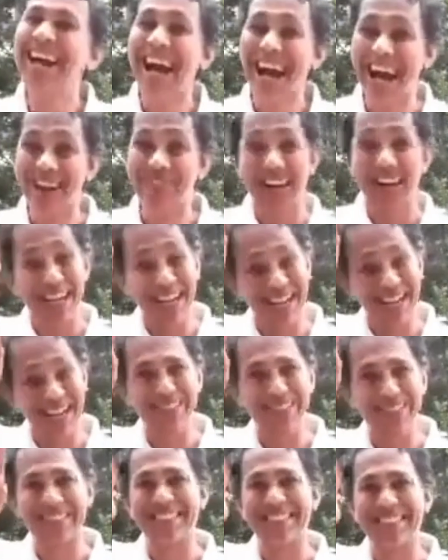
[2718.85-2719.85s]
And finally,
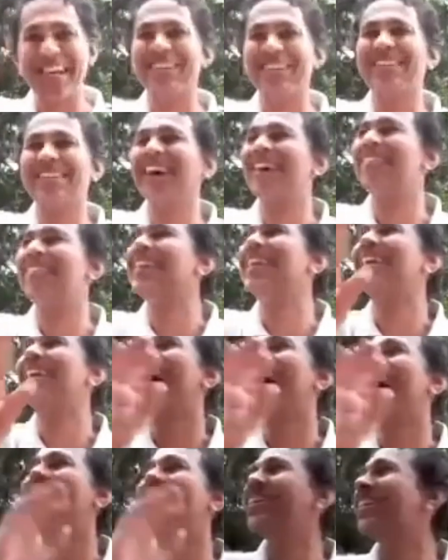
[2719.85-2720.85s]
Ustad Gulam Ali
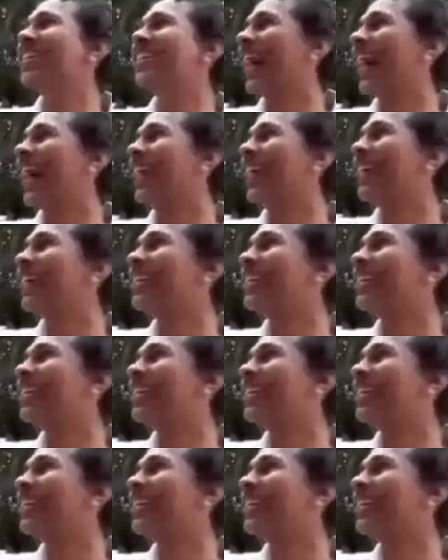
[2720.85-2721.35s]
Khan only sang.